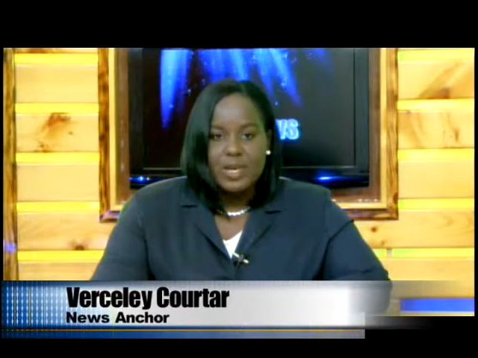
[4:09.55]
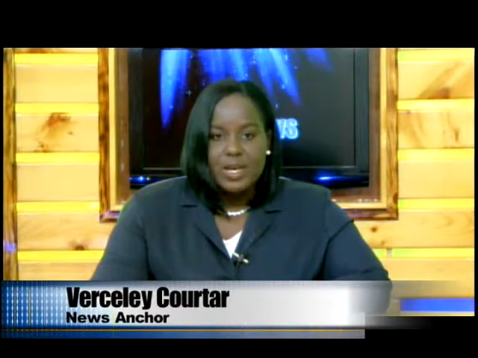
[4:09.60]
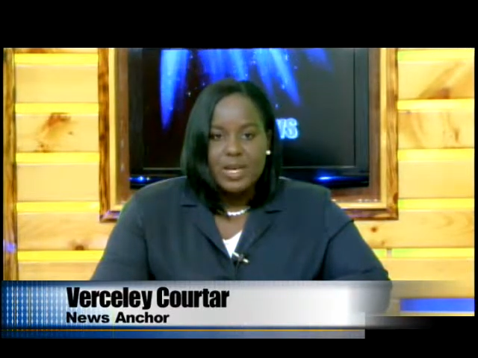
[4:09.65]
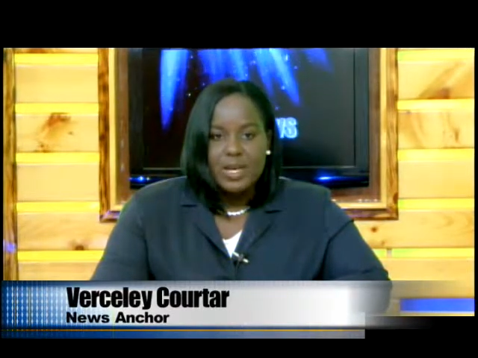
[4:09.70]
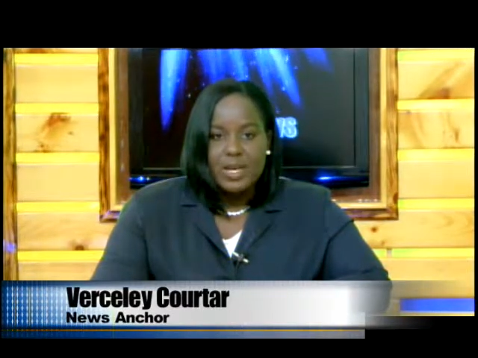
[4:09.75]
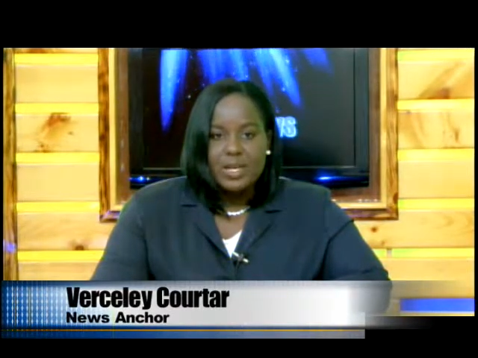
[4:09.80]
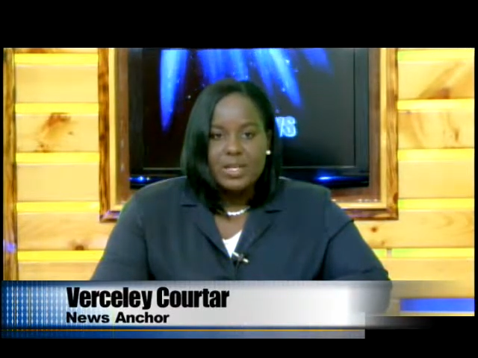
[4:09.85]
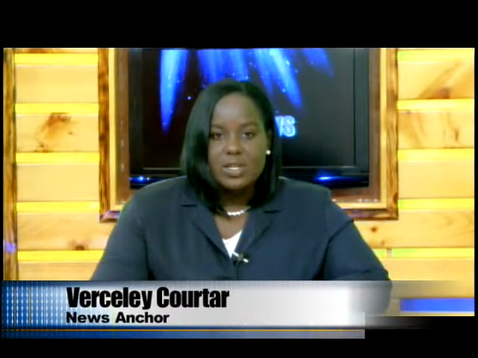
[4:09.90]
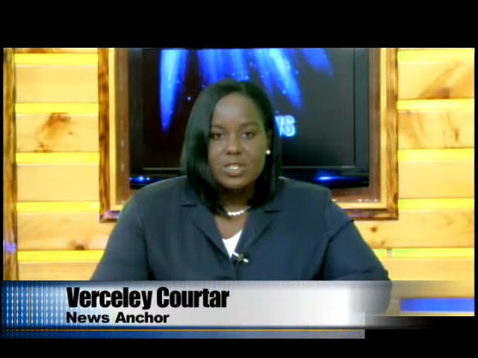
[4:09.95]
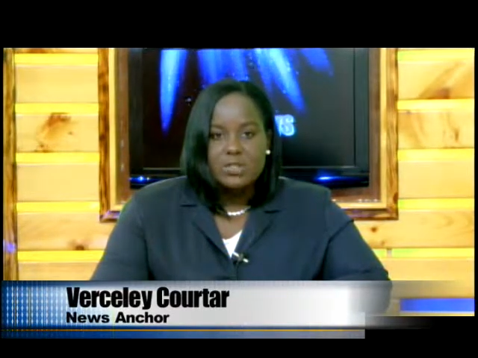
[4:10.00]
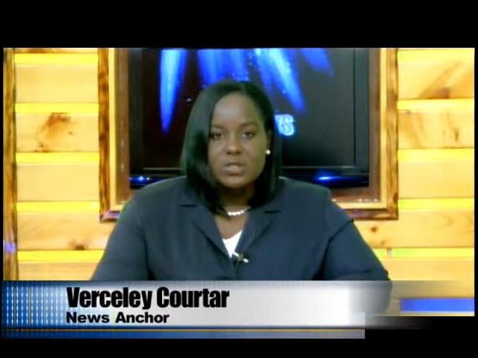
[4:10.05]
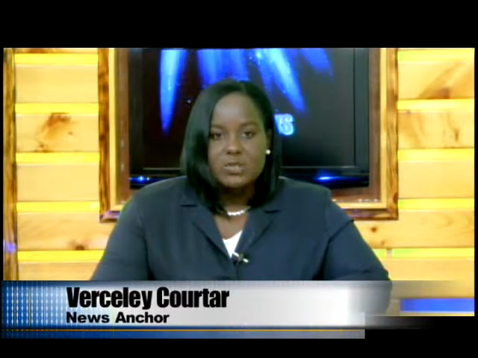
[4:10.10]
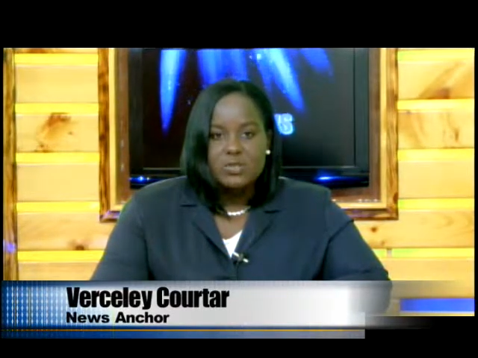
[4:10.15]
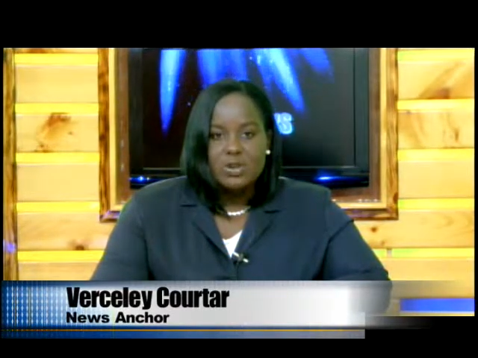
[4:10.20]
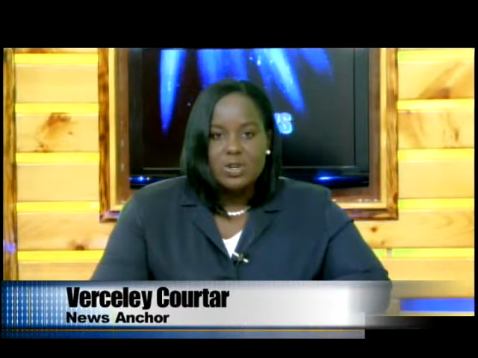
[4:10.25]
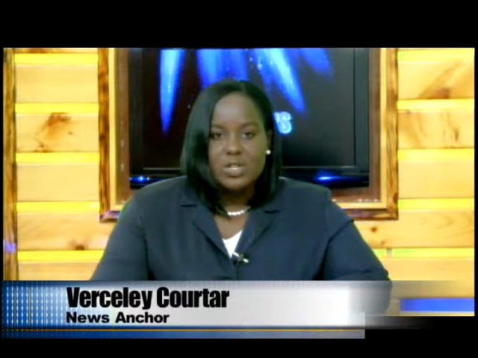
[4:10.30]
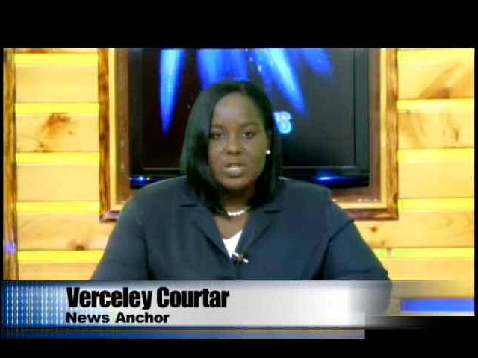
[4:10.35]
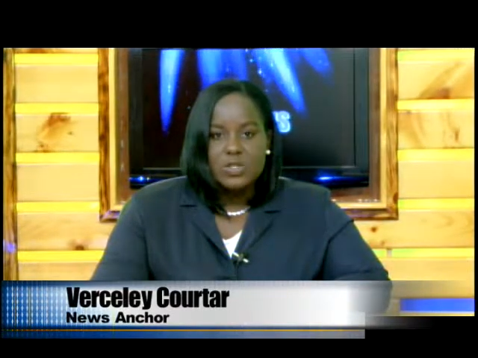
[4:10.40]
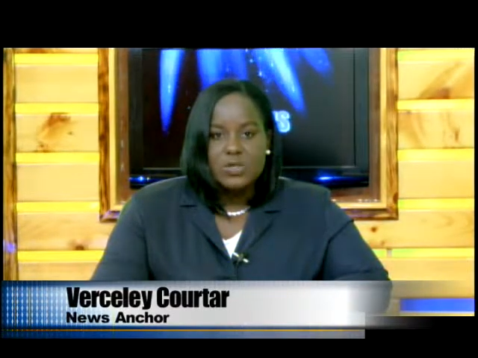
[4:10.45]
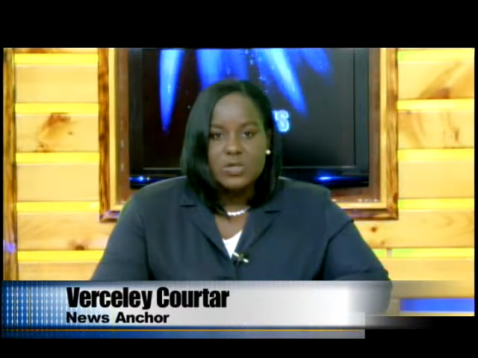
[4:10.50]
It has
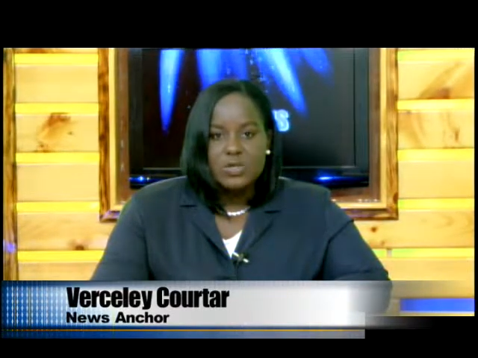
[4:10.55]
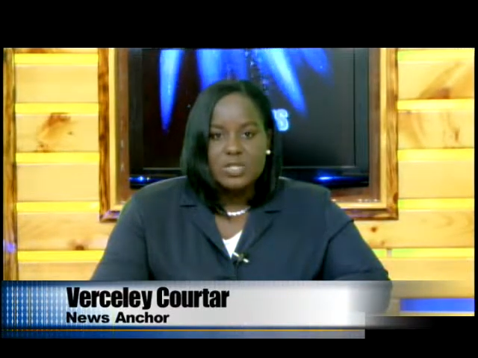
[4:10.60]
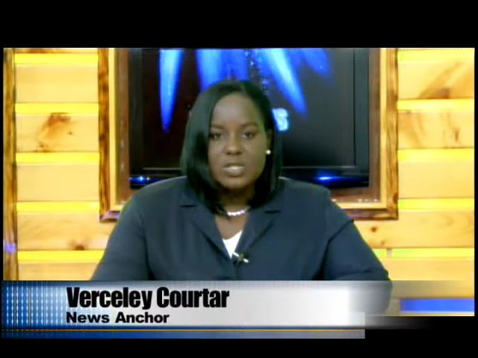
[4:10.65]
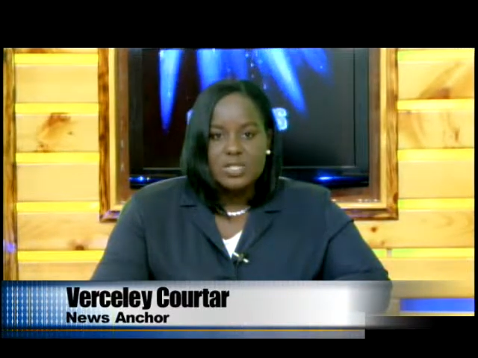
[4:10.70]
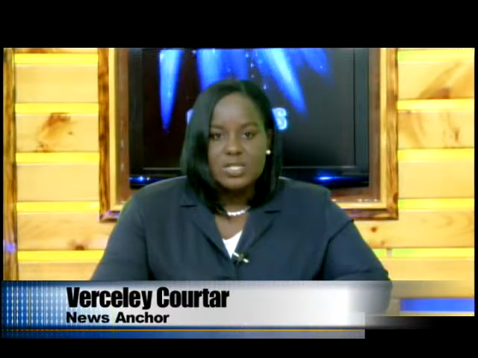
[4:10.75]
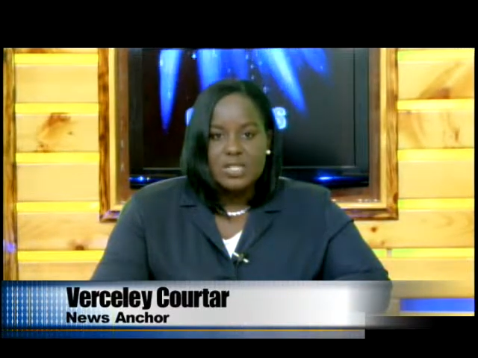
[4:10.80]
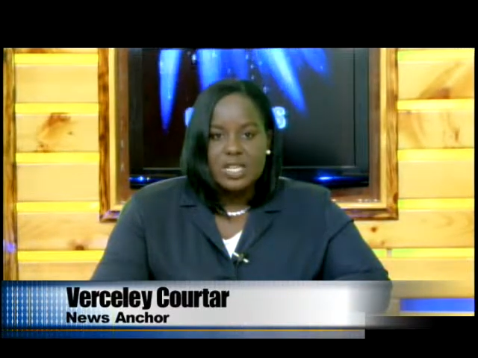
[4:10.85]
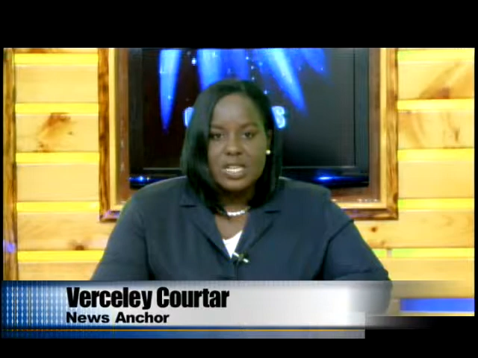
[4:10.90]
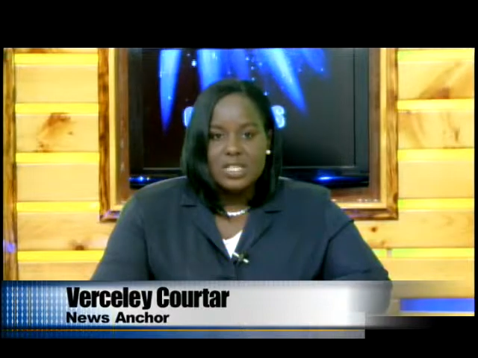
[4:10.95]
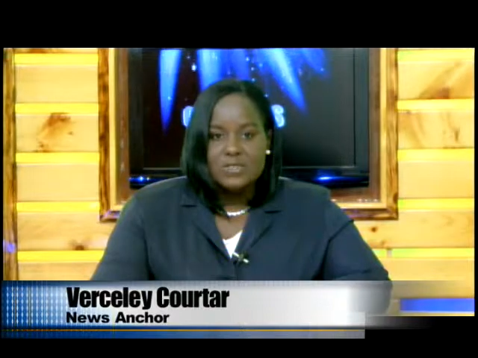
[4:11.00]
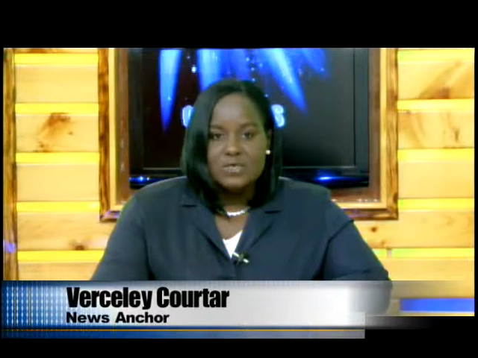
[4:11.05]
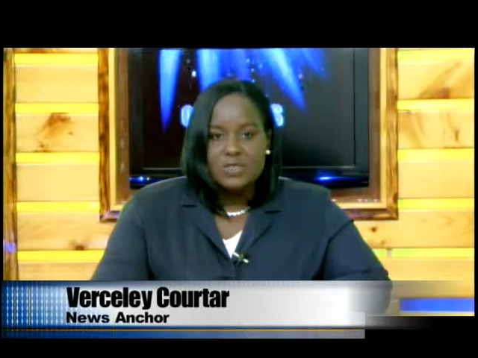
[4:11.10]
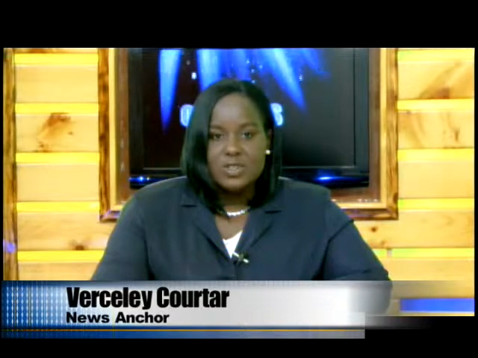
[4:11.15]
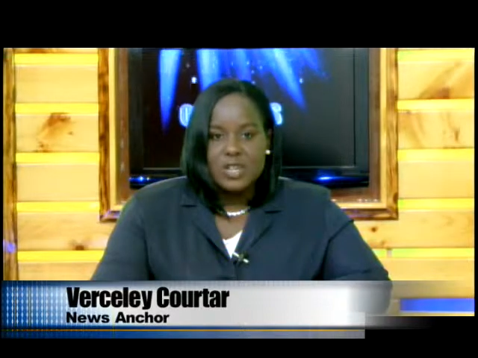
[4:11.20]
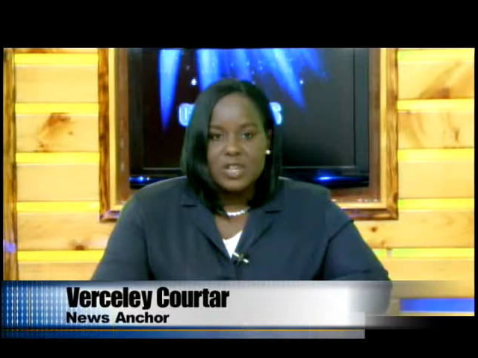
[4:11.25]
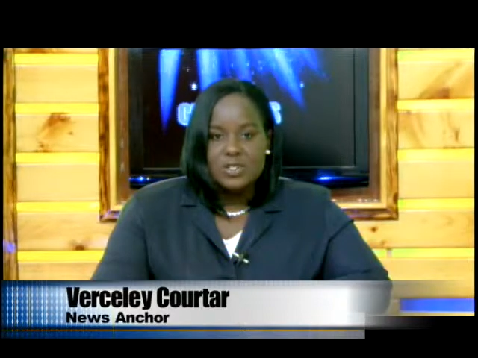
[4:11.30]
grown into a successful